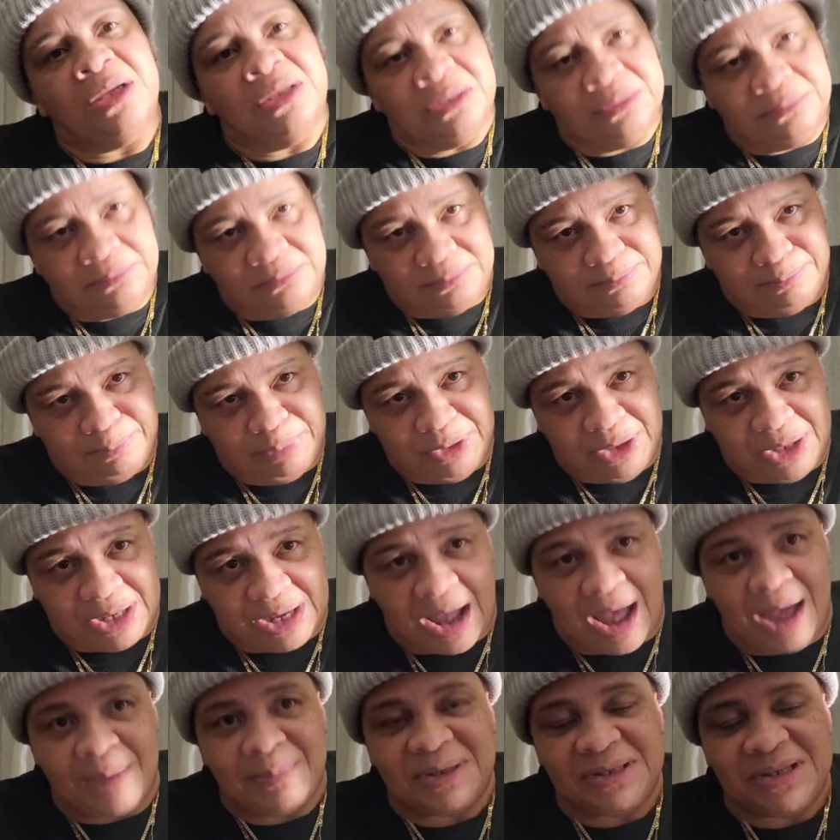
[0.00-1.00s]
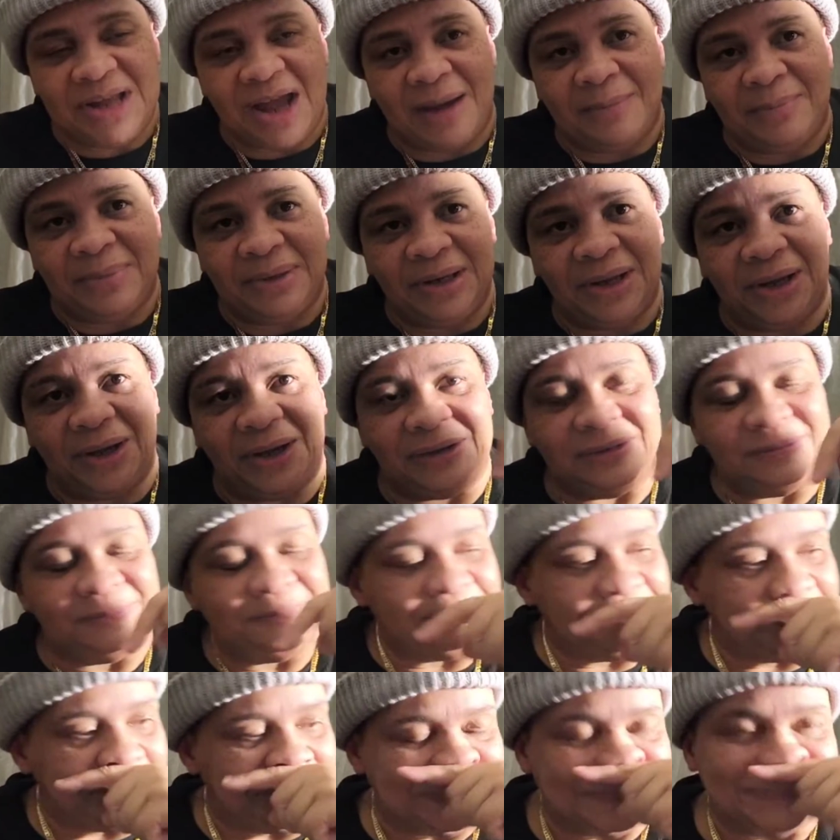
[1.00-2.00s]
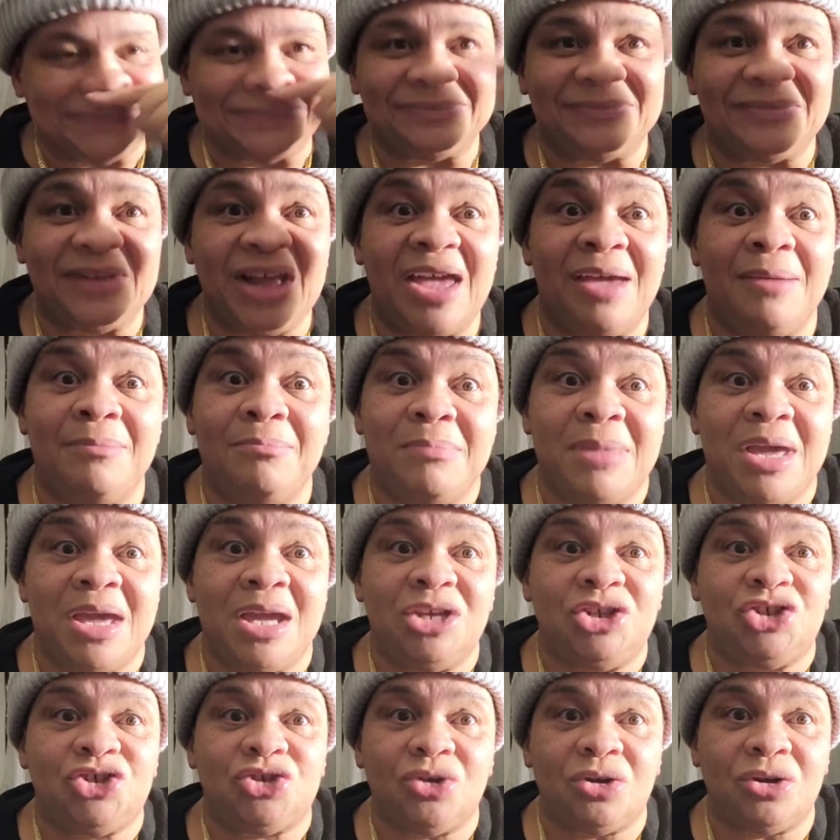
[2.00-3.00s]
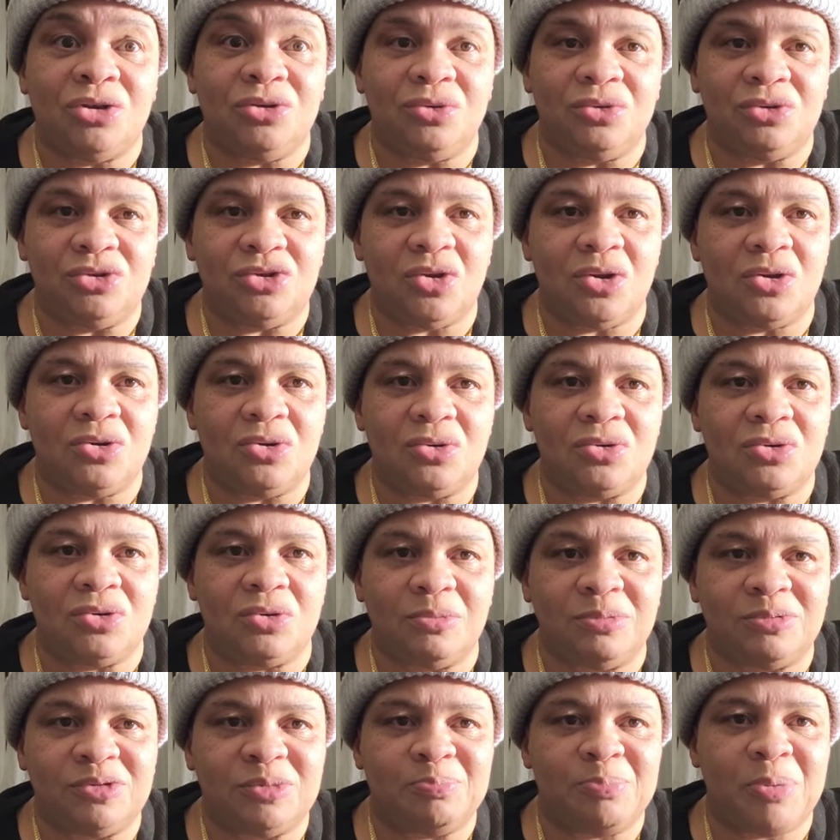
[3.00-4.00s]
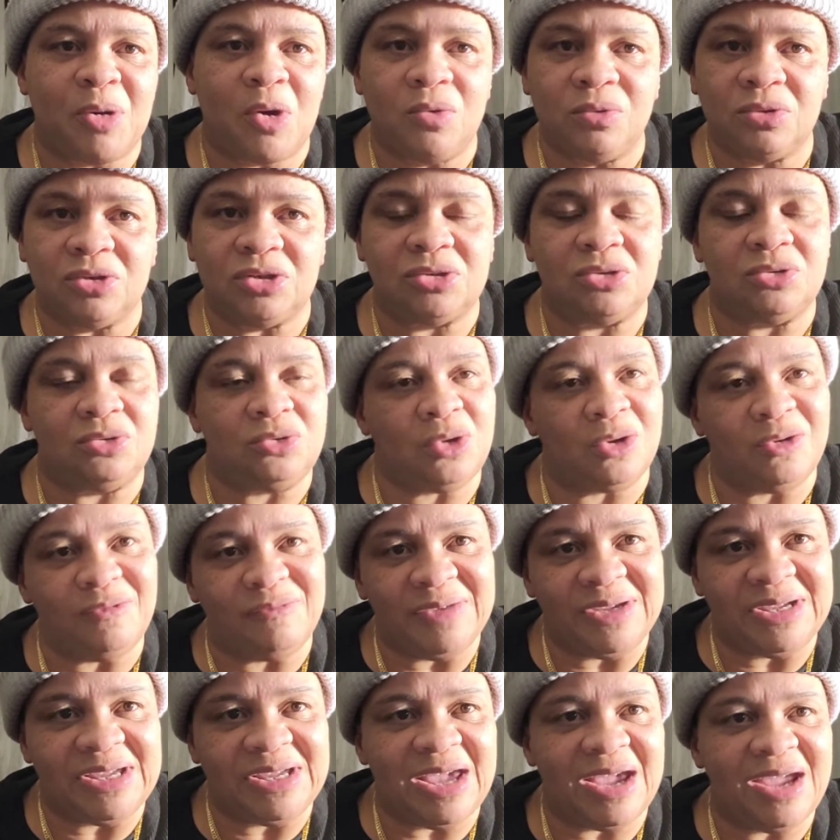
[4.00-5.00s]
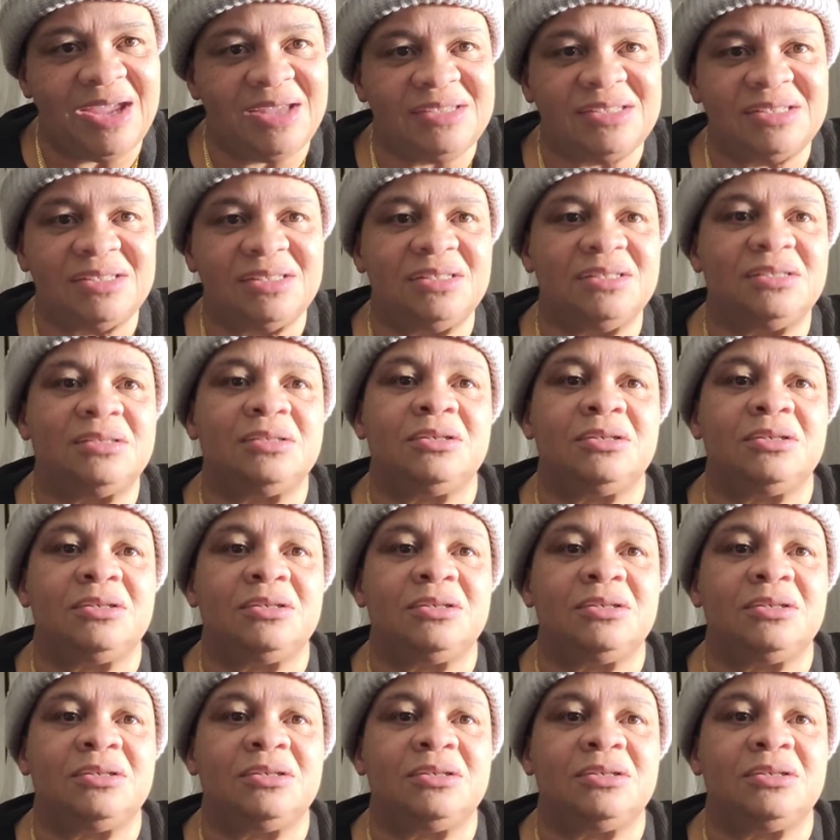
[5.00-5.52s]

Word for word: put a comment down below, and make sure you turn on those post notifications. Because